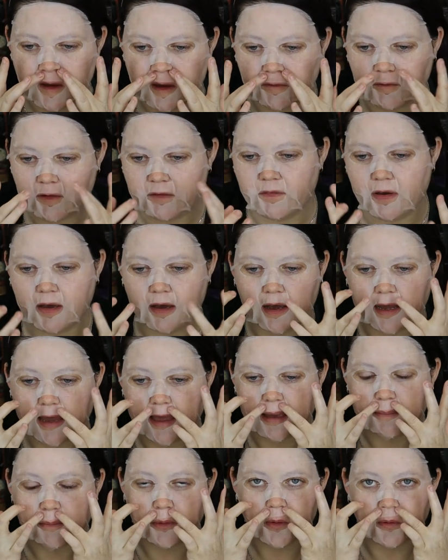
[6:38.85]
However, I
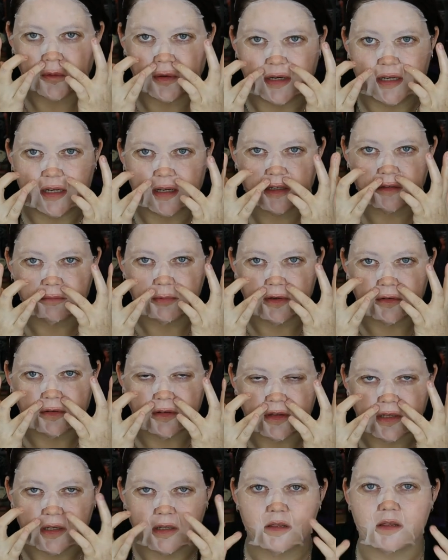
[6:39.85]
am already
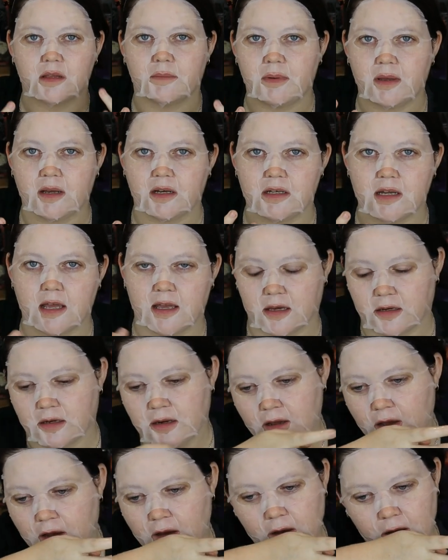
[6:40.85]
experiencing slipping down
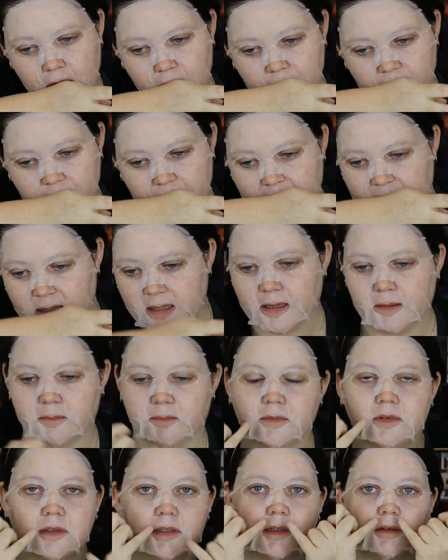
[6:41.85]
of the
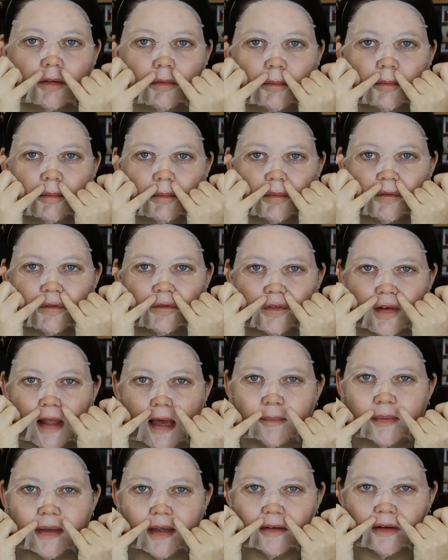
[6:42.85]
little
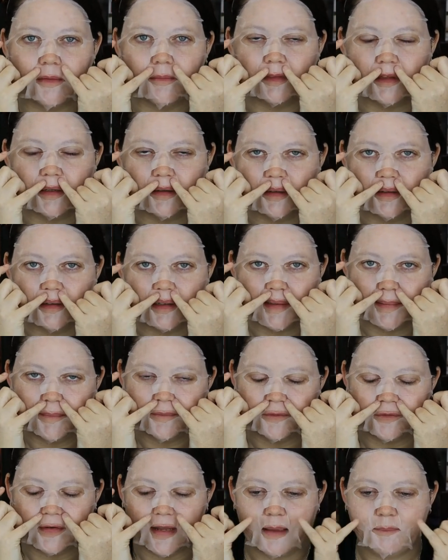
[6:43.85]
flap here, of the lip
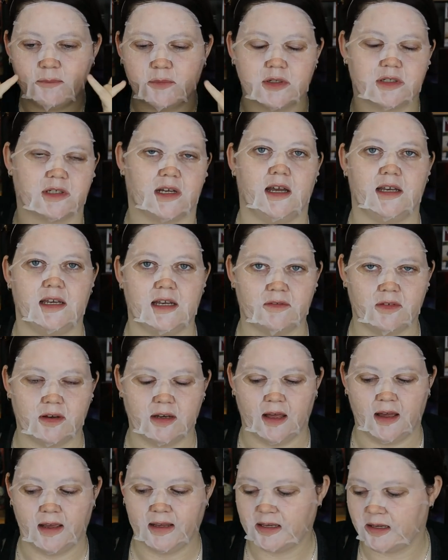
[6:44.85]
flap, which I never
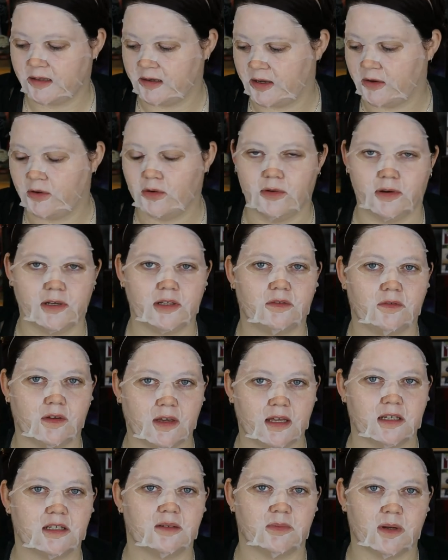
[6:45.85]
like, and I always
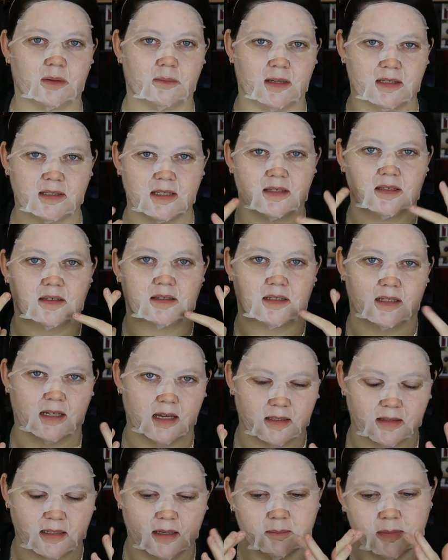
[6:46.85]
forget to bring my scissors and
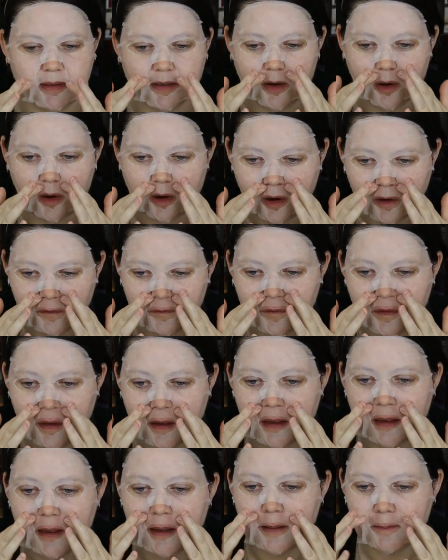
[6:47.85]
cut that bit off.
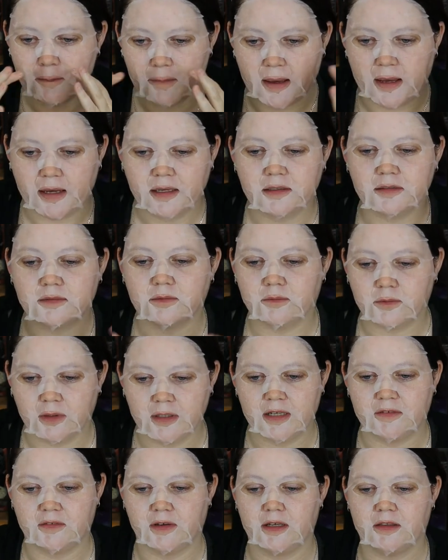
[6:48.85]
But
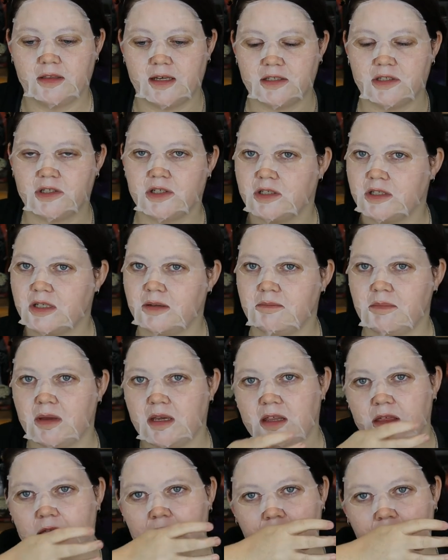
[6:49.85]
whatever, that's just a
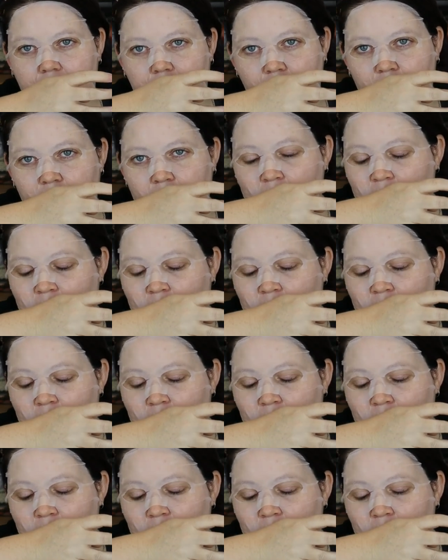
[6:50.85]
me thing.